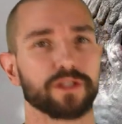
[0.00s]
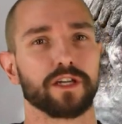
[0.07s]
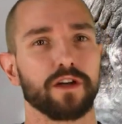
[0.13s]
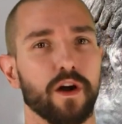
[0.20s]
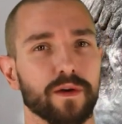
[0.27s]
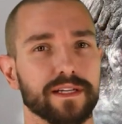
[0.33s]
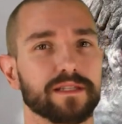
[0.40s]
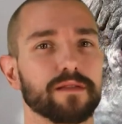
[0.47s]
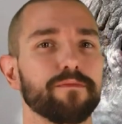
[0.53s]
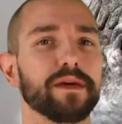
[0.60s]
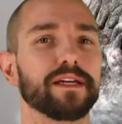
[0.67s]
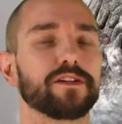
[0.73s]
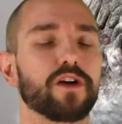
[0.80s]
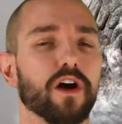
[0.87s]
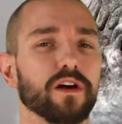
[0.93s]
also known as the
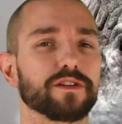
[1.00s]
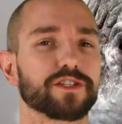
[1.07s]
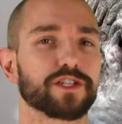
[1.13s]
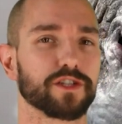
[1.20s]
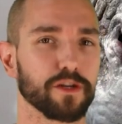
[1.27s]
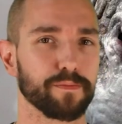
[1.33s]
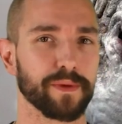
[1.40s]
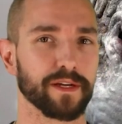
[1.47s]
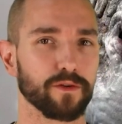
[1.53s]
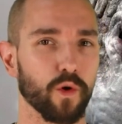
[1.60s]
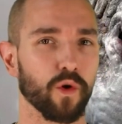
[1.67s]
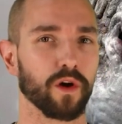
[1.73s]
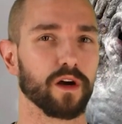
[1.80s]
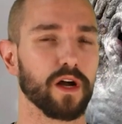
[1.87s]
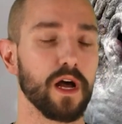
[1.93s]
Midgard Serpent
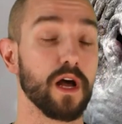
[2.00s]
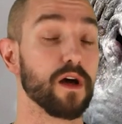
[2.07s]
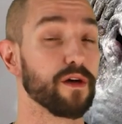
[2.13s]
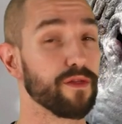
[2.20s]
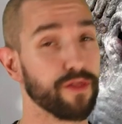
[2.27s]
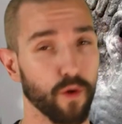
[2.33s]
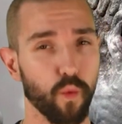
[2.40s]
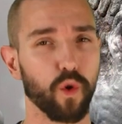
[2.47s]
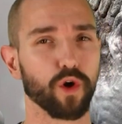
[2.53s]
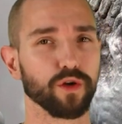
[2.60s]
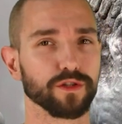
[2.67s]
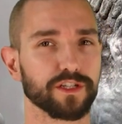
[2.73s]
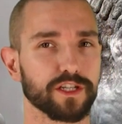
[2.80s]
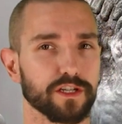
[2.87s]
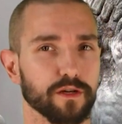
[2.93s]
or the
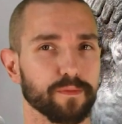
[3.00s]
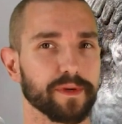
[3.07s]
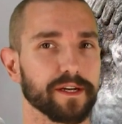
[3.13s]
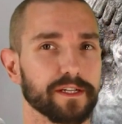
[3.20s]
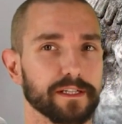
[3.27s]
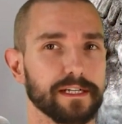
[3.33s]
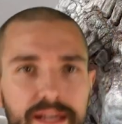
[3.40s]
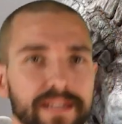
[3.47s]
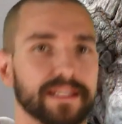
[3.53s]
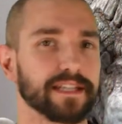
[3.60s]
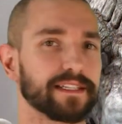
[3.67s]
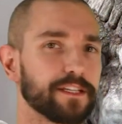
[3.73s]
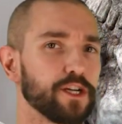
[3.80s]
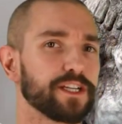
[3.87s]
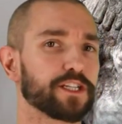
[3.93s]
World Serpent. It is a
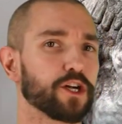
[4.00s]
sea